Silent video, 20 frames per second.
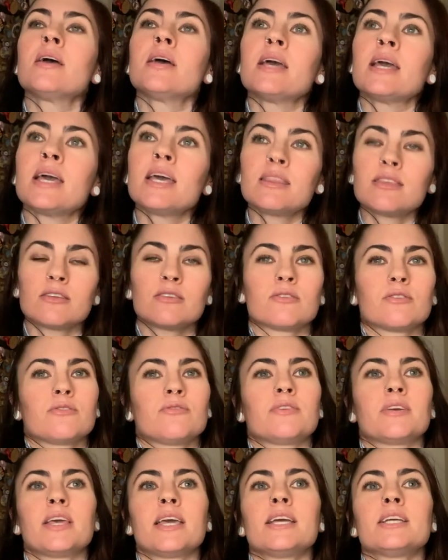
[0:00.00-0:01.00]
hit the
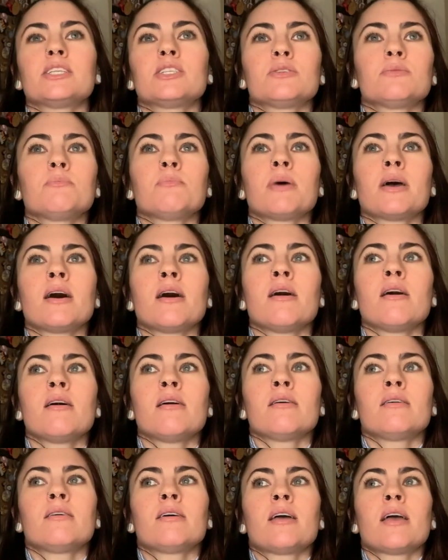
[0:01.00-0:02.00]
notification
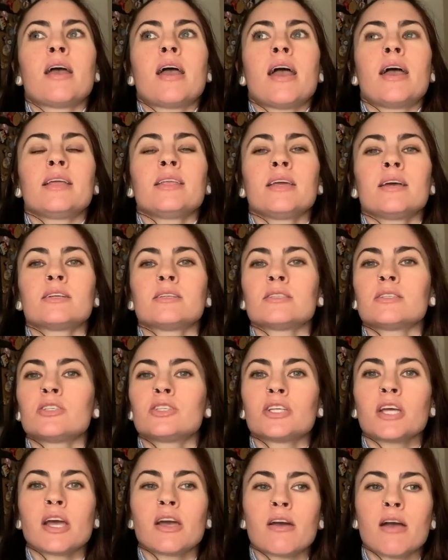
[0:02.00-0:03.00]
bell, and yeah, just
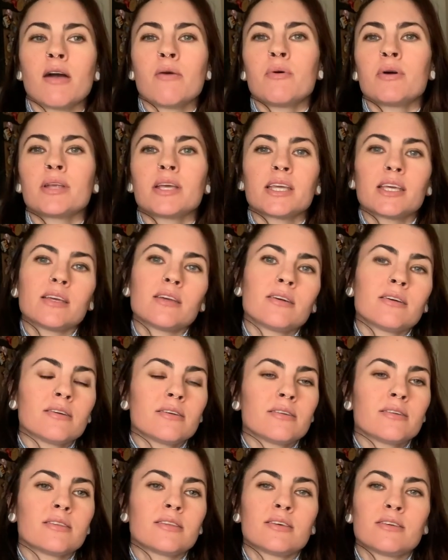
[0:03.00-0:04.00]
share. I want to
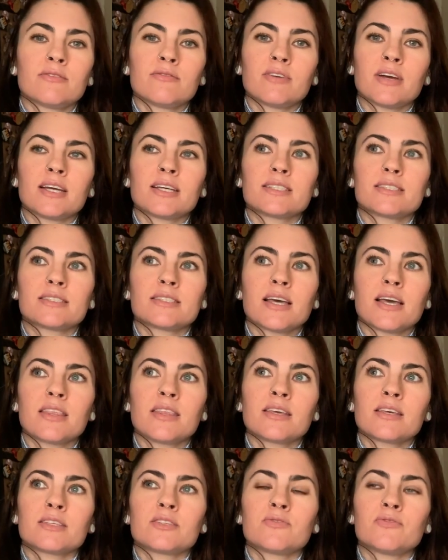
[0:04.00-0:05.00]
hear the advice. I
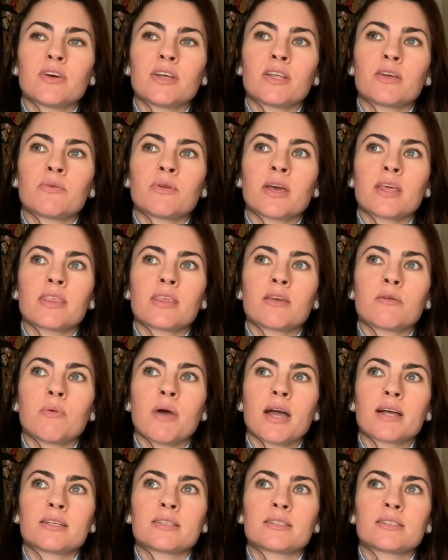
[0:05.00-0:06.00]
think it's funny when I think
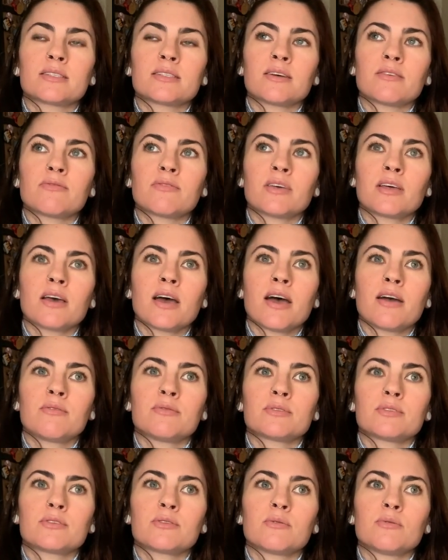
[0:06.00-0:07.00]
back to the stuff that I
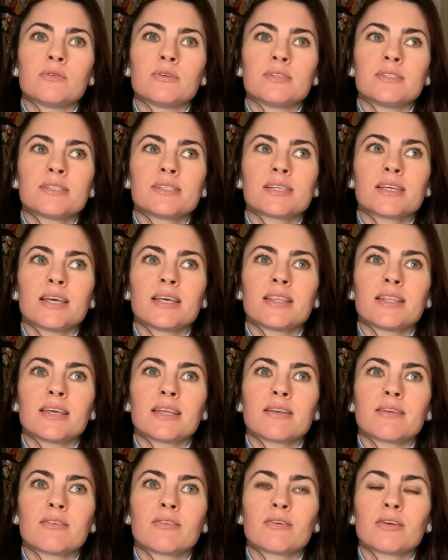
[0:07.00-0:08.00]
was told, and
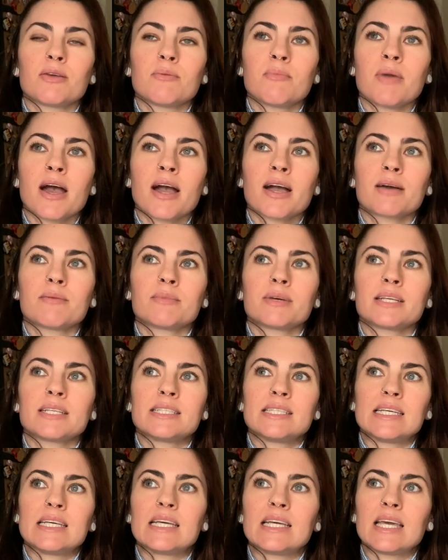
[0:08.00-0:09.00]
then looking back, I'm like,
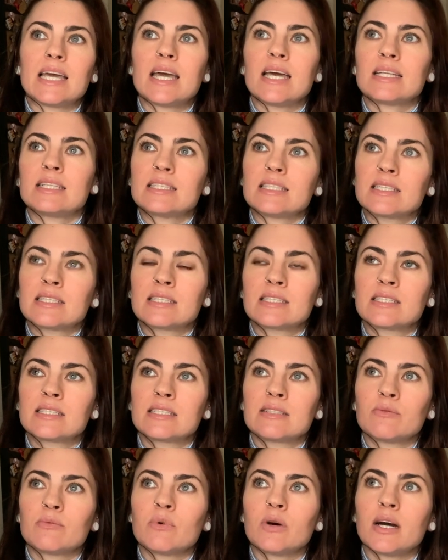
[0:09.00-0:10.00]
dang it,
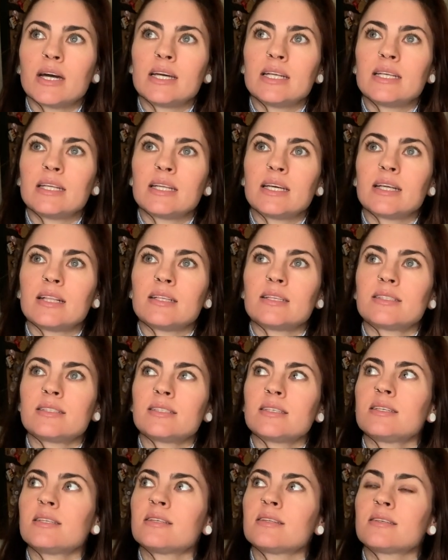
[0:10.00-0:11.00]
why didn't I
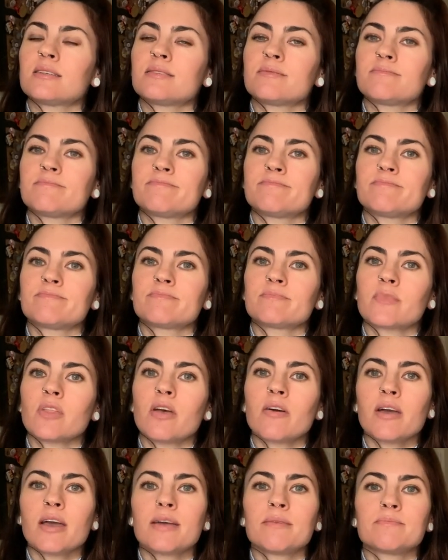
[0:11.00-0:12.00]
listen?
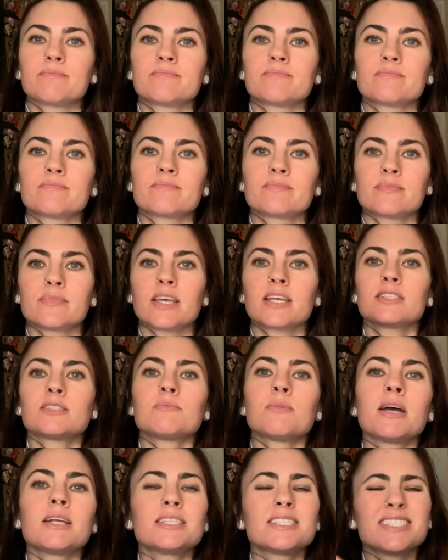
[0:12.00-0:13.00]
Okay, thanks so
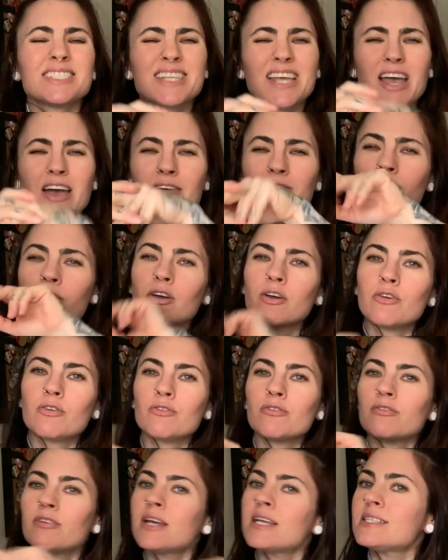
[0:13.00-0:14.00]
much. Have a
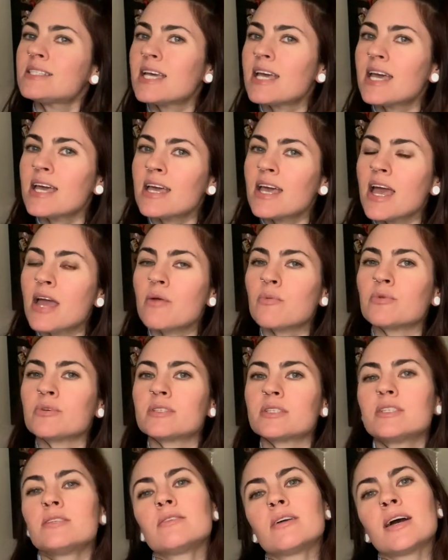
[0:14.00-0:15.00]
great day, and we'll
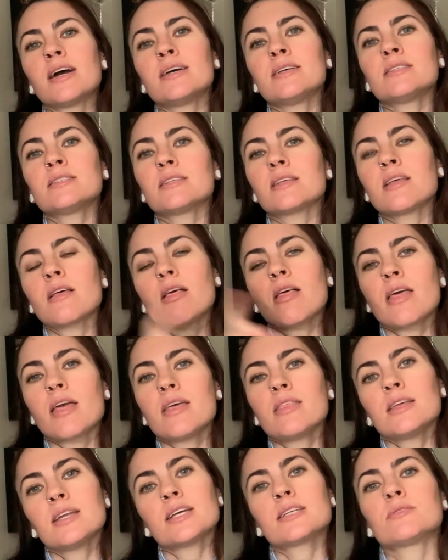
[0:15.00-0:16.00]
see you guys
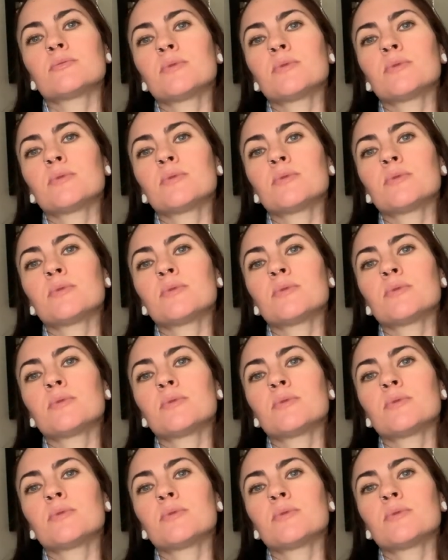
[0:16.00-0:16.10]
in the next